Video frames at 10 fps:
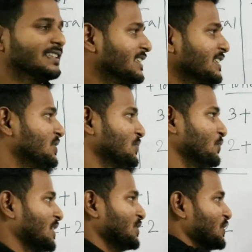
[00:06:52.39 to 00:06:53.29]
that is
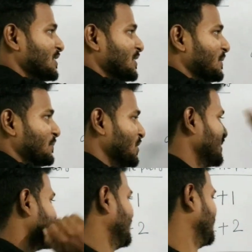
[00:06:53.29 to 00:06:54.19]

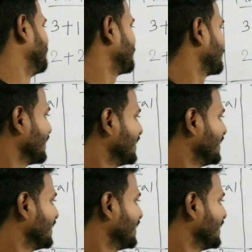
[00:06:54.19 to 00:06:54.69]
107.3.